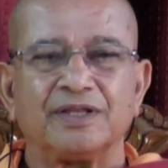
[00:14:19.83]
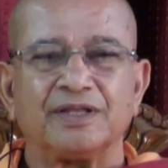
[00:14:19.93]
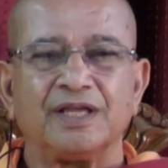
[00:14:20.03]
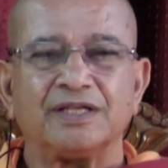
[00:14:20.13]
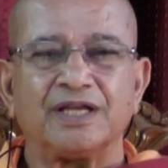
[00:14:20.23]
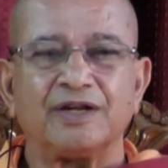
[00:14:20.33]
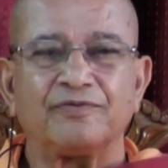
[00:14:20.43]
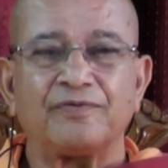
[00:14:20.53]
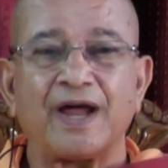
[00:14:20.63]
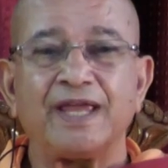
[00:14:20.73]
They said
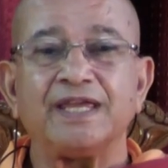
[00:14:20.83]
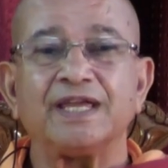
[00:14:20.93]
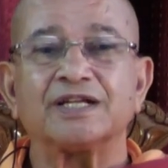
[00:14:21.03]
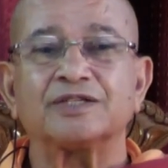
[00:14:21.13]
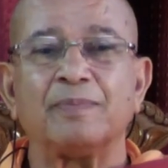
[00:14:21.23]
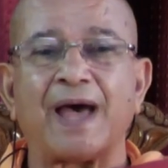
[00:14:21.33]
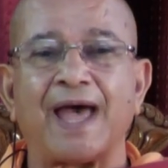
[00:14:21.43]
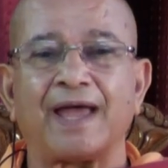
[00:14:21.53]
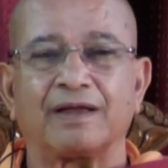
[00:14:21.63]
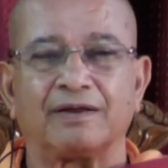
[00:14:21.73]
5 years
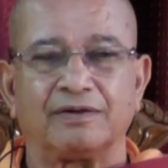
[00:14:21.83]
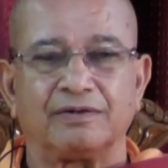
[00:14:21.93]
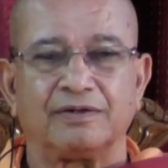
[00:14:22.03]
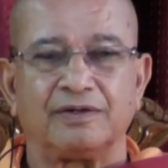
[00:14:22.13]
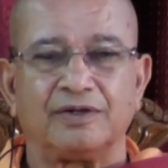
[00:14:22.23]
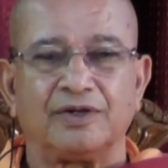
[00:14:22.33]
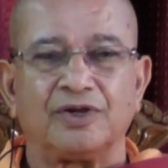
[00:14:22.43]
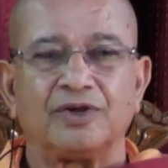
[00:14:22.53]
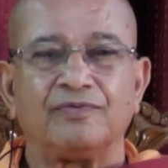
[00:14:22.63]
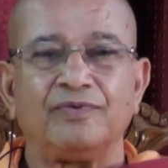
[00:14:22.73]
back,
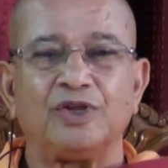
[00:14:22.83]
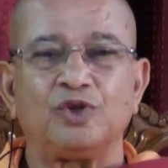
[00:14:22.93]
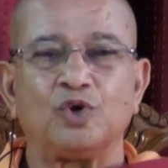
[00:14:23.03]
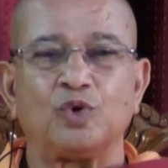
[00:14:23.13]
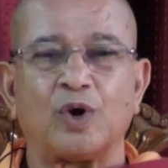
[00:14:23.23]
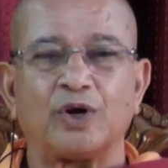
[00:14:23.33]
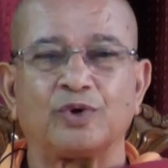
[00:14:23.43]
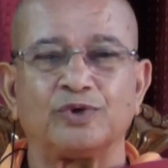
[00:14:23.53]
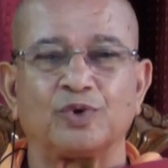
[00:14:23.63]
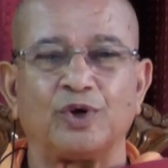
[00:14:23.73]
we knew what
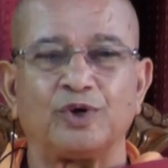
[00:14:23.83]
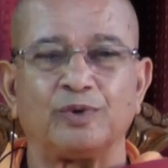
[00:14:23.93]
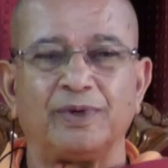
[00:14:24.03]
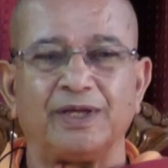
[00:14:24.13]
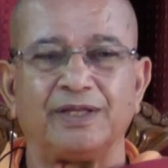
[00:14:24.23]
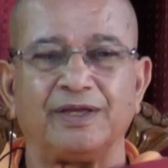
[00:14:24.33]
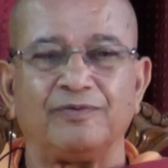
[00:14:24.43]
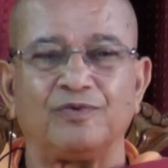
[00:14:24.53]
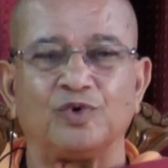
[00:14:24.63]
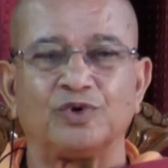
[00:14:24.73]
was going to be the
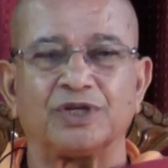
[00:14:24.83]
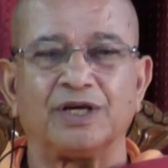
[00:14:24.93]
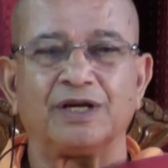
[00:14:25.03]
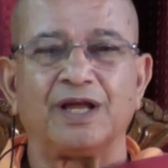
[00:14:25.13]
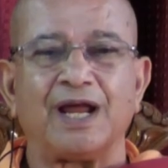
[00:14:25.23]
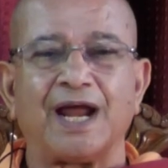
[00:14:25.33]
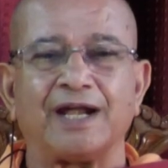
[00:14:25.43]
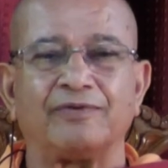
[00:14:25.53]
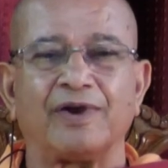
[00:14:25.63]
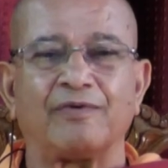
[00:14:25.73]
future
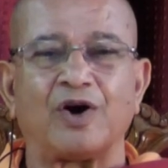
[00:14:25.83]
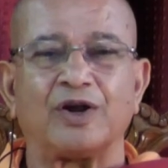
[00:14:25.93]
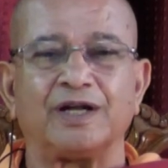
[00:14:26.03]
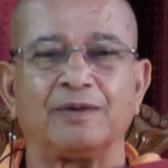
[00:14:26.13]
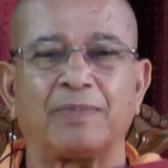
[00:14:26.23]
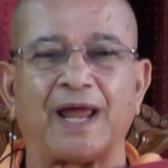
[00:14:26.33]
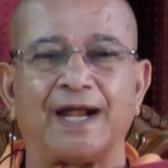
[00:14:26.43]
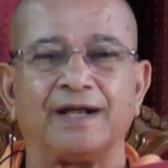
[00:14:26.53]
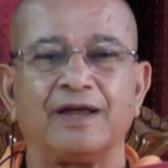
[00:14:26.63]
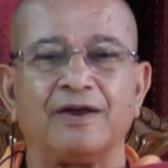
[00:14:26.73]
and we have already
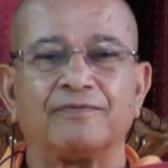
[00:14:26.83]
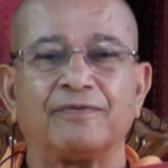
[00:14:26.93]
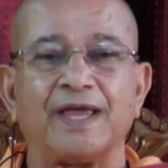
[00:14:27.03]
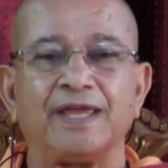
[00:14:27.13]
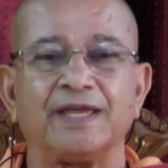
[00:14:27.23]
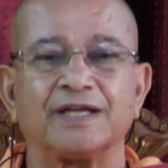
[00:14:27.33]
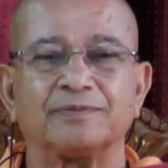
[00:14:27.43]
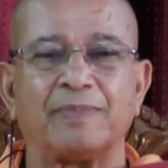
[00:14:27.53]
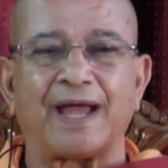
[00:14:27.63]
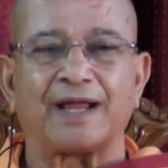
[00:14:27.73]
planned 5 years
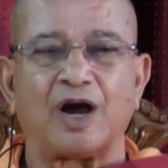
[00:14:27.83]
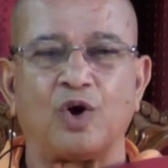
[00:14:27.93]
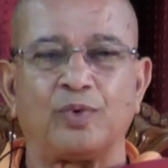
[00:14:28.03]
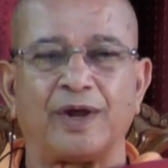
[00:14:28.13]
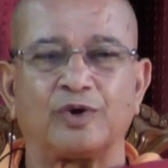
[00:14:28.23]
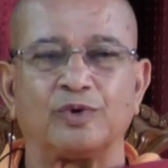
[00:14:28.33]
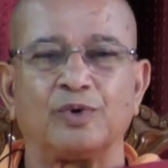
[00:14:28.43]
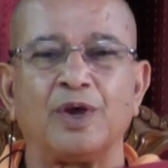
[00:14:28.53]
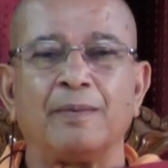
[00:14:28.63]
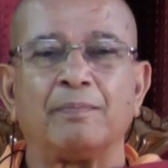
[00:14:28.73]
back how we have to
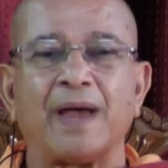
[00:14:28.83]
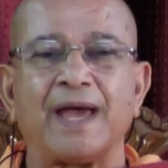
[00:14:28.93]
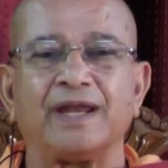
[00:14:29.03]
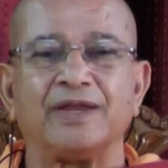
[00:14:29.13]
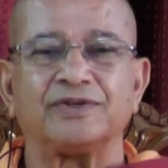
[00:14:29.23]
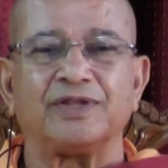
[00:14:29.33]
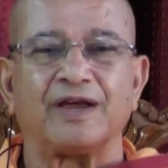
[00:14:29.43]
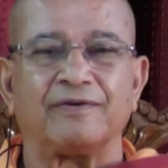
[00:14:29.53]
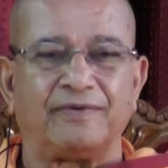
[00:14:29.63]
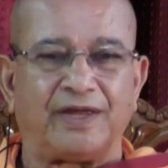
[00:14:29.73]
manage the
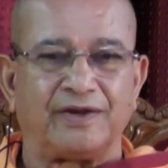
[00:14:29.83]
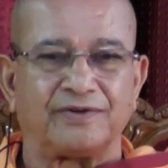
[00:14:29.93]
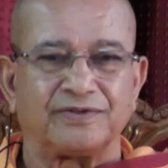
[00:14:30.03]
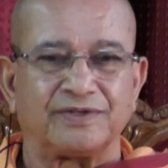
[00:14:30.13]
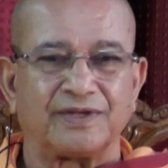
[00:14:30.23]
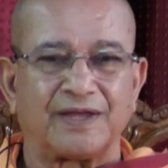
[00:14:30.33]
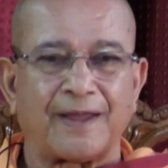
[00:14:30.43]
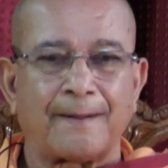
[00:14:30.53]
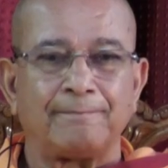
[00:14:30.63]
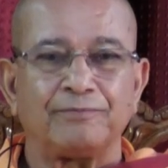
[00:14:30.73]
affairs.
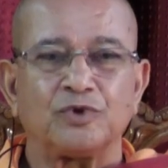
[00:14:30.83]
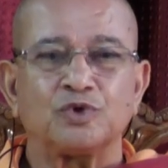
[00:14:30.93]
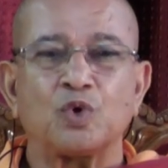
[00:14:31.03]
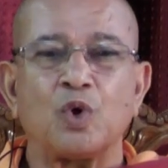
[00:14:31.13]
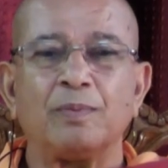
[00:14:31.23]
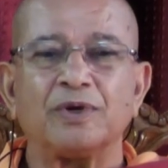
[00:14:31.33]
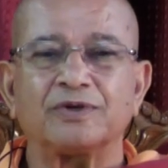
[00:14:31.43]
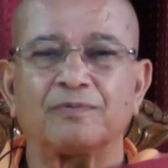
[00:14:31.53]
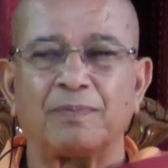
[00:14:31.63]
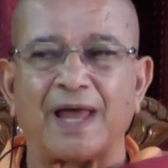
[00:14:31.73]
So much
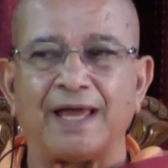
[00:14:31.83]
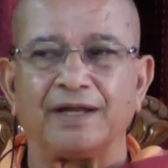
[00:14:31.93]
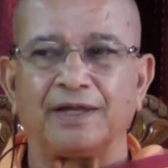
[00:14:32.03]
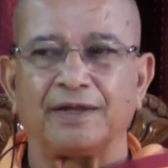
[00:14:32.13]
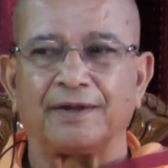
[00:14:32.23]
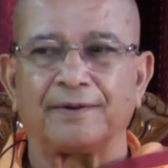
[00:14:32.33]
of planning.